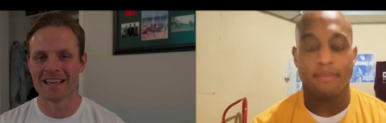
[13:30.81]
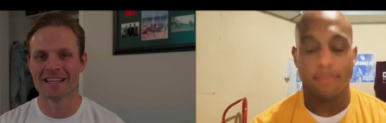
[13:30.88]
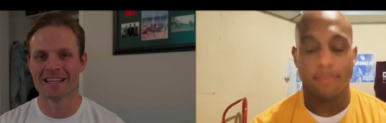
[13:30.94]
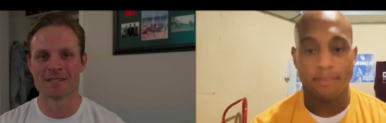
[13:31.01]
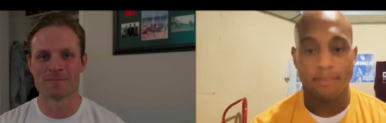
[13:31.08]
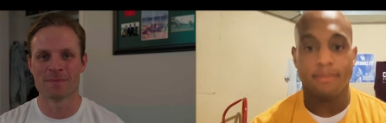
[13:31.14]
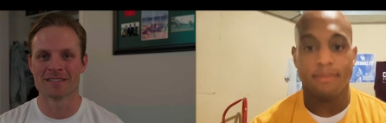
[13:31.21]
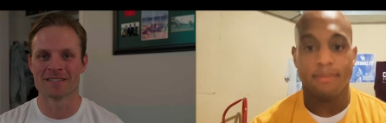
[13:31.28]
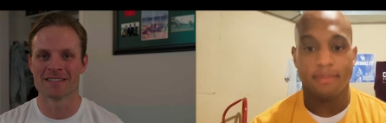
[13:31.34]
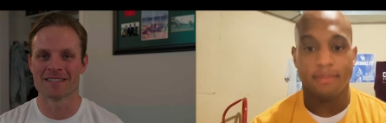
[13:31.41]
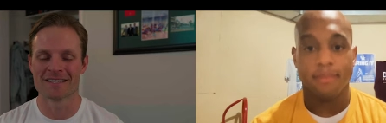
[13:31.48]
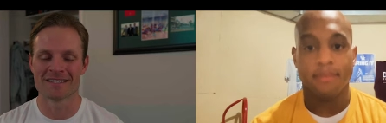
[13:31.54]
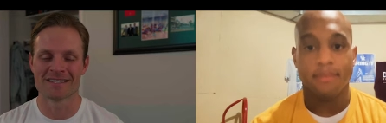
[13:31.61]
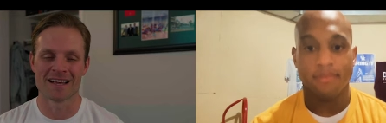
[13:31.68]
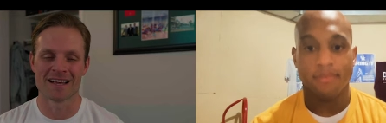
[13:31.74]
Speaker 1: in this
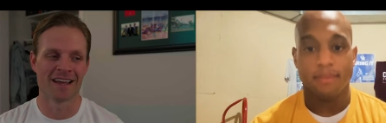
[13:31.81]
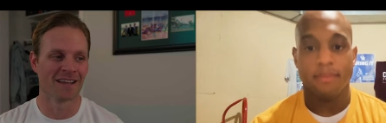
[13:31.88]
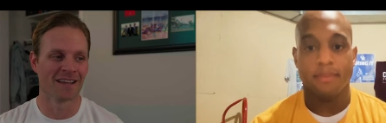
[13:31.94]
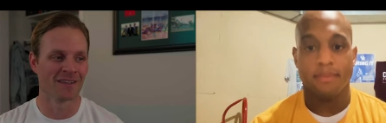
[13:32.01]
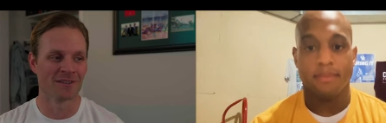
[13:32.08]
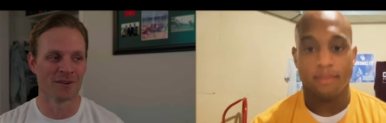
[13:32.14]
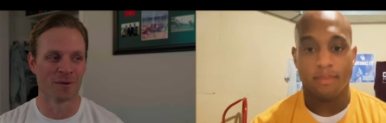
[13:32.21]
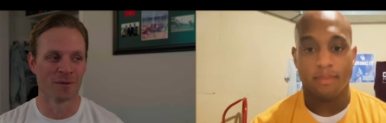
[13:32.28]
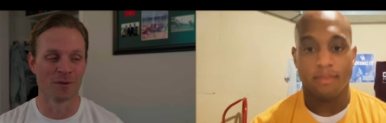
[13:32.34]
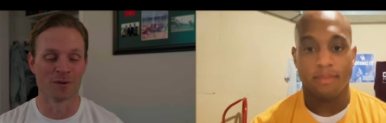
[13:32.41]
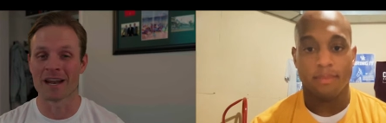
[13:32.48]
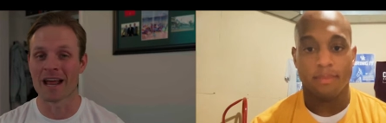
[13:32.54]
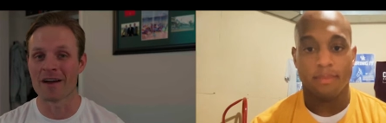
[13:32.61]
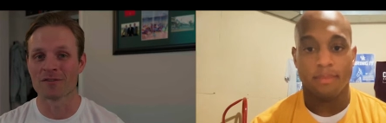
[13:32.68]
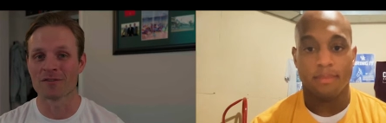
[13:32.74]
business. It's a, you
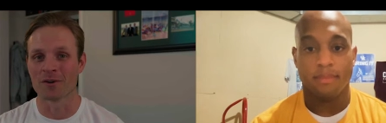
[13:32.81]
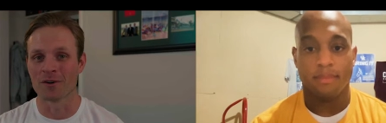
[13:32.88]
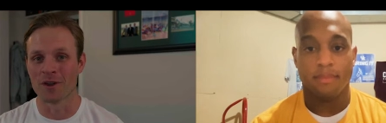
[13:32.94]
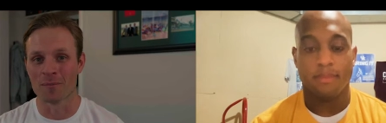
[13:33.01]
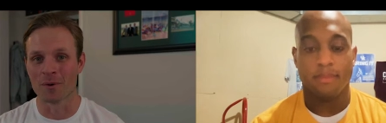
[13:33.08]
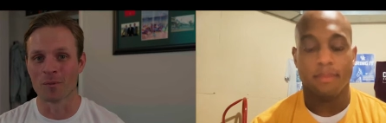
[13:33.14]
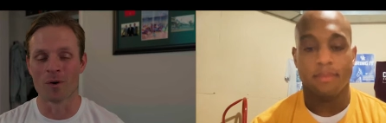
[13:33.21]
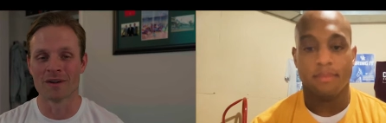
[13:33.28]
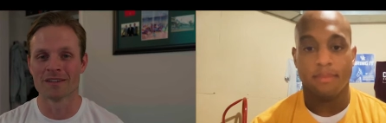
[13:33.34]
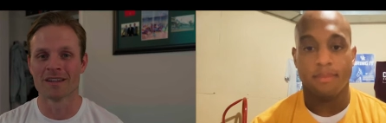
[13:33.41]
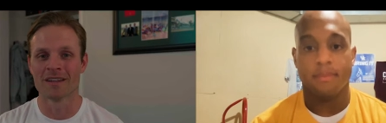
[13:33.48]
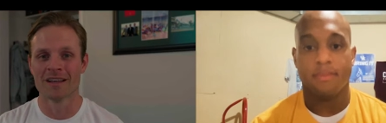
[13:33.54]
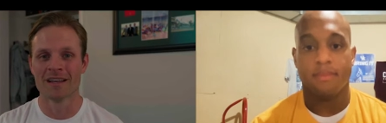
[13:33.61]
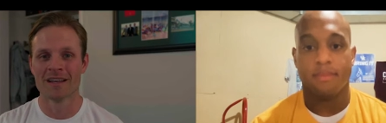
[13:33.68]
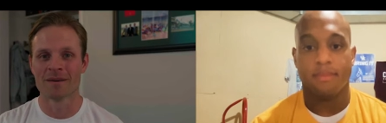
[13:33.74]
know, looking after a number
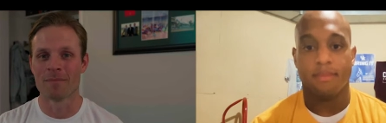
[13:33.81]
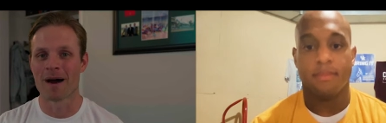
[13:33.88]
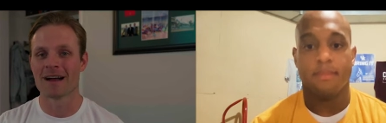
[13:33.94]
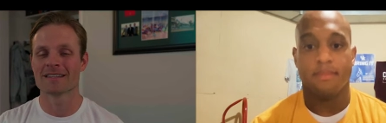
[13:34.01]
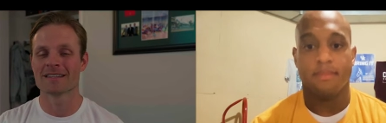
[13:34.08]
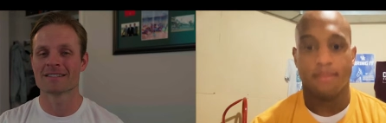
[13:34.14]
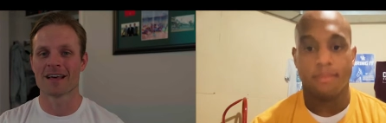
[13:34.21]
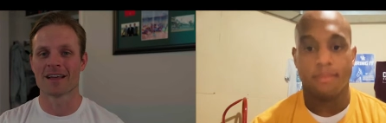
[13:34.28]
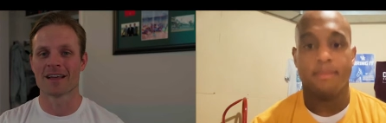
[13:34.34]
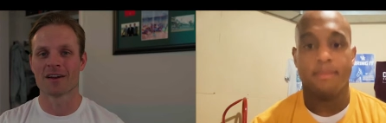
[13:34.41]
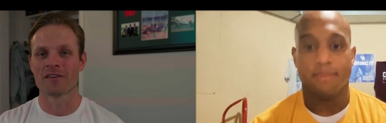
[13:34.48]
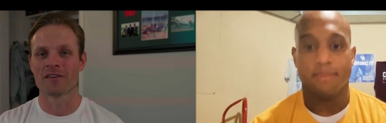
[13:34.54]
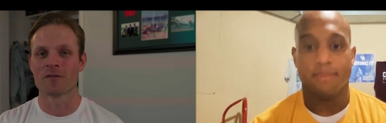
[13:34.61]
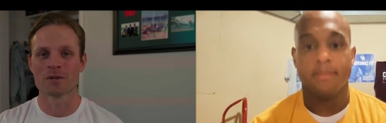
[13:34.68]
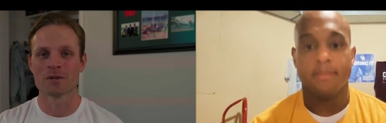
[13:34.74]
one
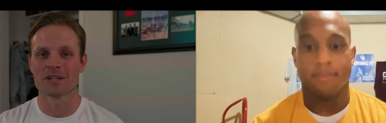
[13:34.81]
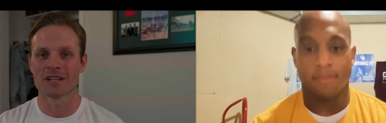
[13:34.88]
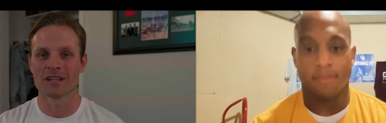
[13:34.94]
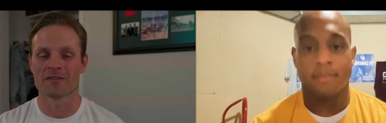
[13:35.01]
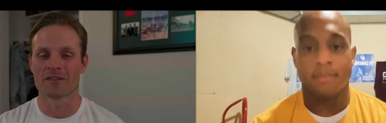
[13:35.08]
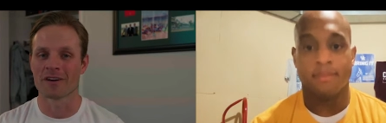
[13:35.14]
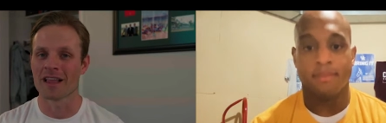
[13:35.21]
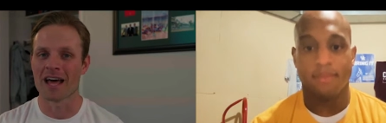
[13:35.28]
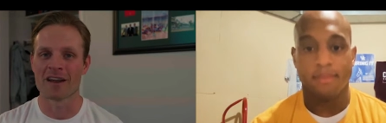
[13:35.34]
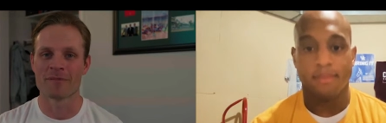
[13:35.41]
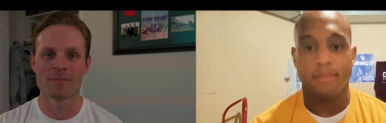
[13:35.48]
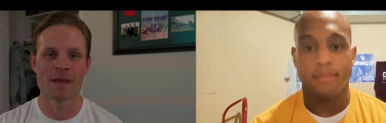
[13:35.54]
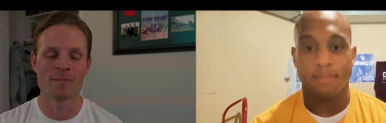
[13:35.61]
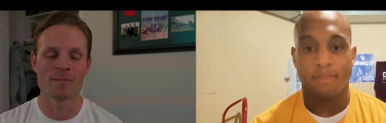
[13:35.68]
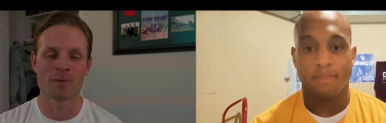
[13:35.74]
mindset, unfortunately, mm-hmm. for a
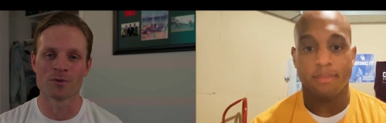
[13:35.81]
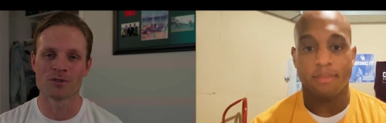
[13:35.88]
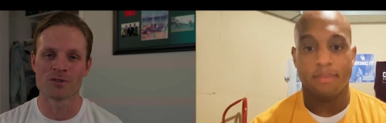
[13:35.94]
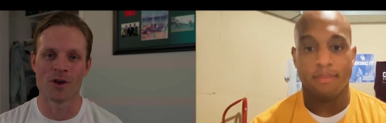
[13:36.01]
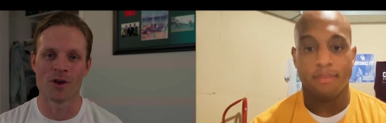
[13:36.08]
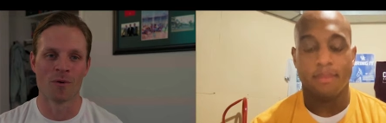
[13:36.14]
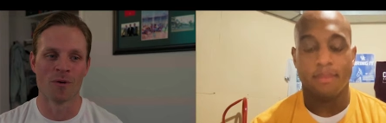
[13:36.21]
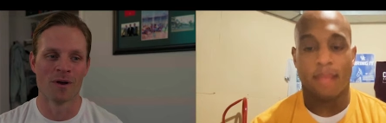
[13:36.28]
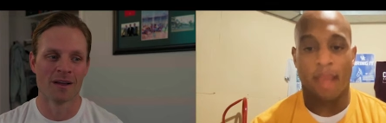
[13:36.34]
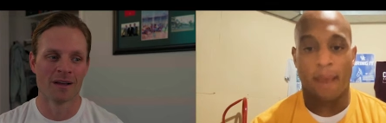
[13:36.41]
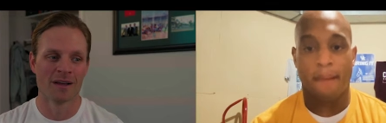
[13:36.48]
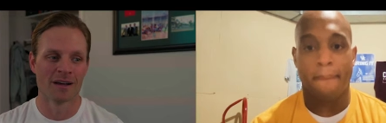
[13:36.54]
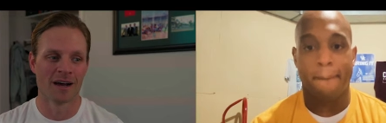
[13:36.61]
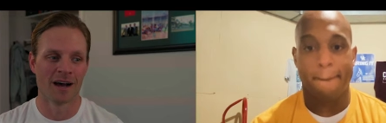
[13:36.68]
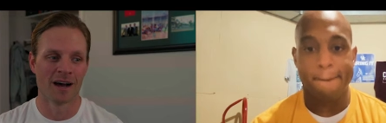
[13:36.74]
lot of people. So,
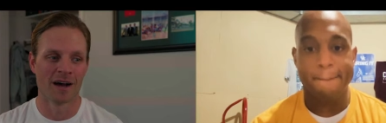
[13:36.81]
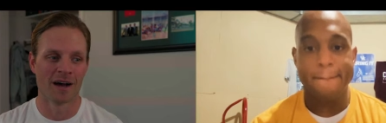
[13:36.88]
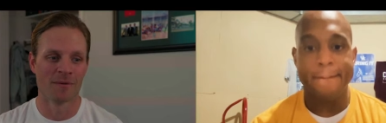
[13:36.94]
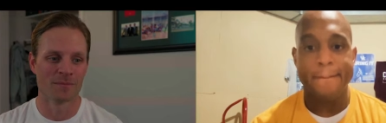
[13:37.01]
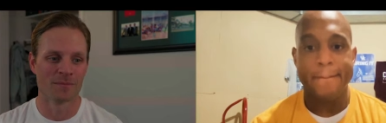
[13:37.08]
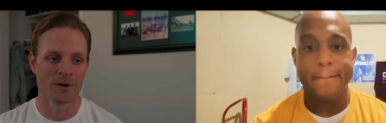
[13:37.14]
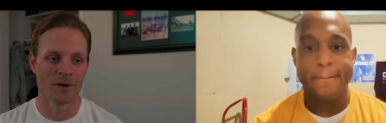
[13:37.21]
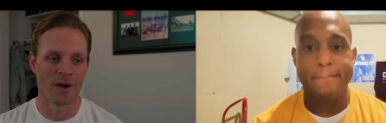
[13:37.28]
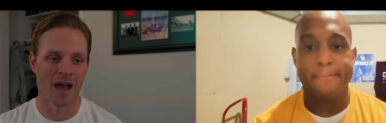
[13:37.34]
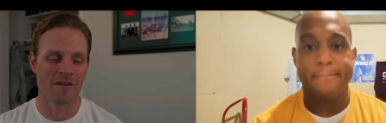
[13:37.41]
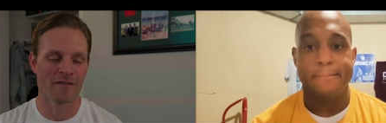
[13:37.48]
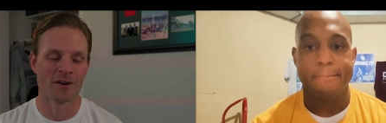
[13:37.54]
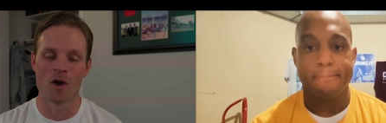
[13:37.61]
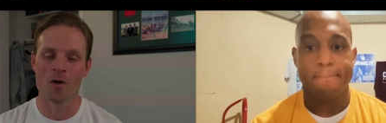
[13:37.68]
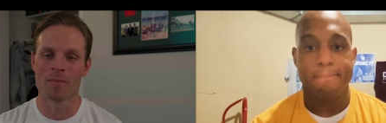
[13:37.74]
yeah um, you know,
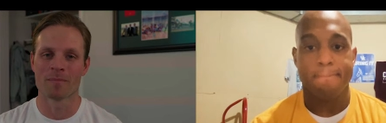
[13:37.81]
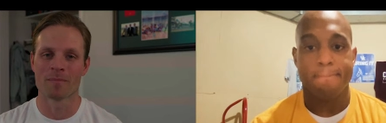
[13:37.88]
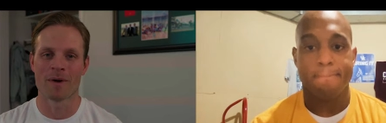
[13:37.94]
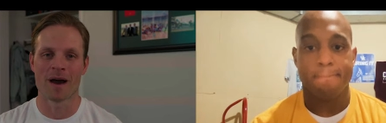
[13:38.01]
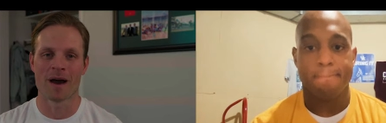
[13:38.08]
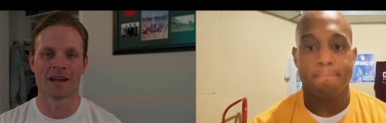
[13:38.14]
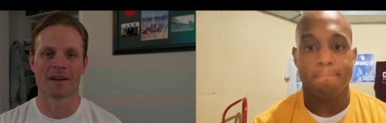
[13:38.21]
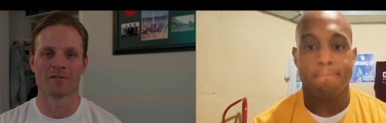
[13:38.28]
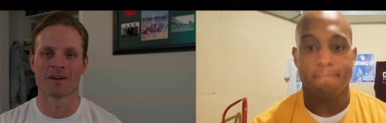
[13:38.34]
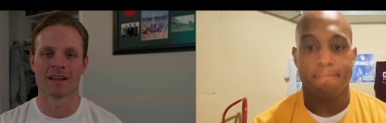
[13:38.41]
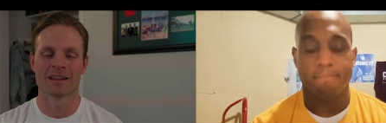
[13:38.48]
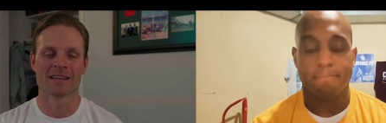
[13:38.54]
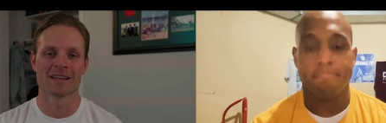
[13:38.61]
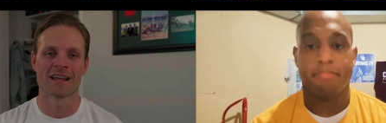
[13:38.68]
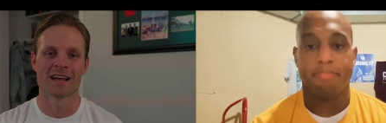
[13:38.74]
having an open mind
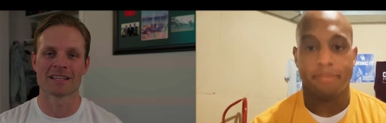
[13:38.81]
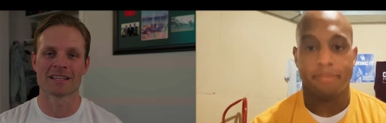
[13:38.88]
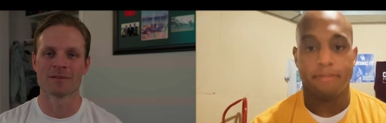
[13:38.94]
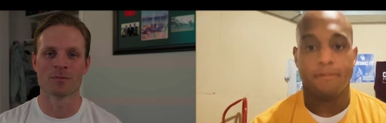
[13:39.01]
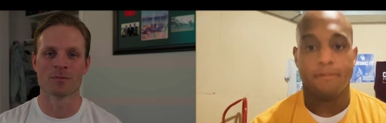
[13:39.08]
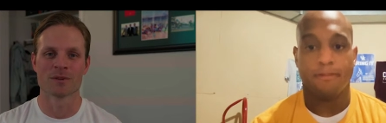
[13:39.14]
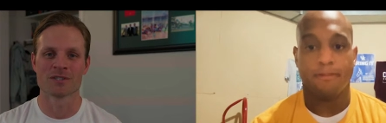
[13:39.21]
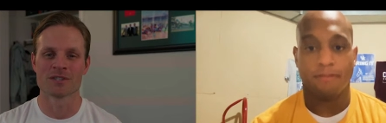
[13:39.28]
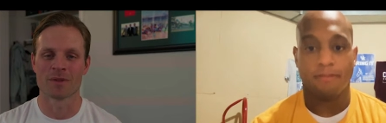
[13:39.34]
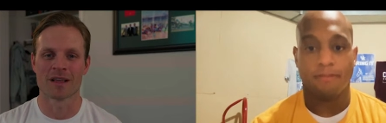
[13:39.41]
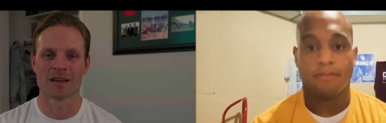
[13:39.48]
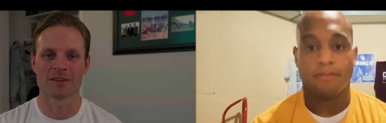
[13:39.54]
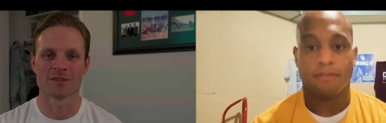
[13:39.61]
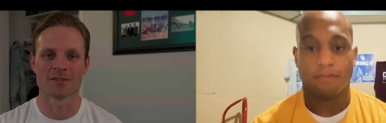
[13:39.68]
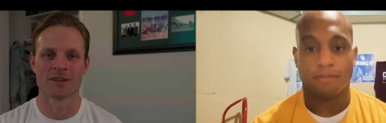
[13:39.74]
and, and, connecting with
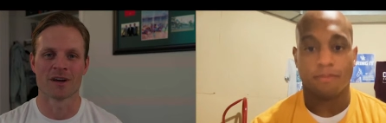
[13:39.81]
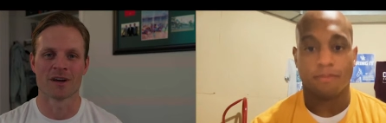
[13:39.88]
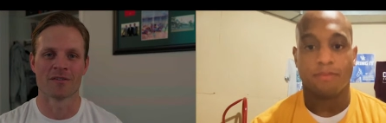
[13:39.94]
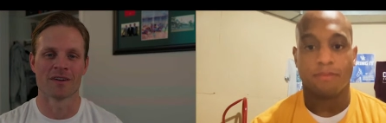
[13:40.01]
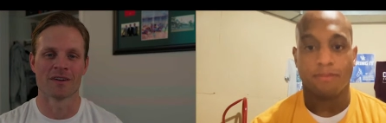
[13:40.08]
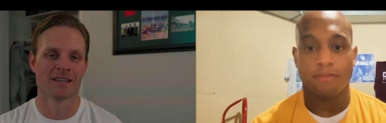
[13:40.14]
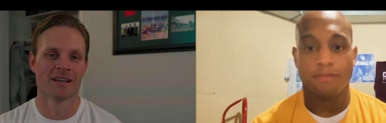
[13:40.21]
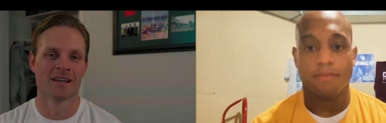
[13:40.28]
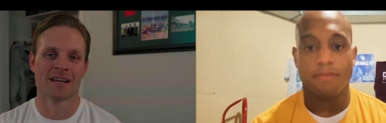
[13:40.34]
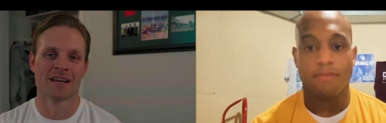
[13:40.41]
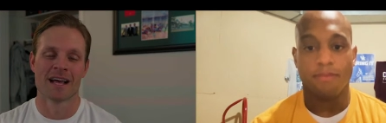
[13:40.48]
someone like yourself, that's,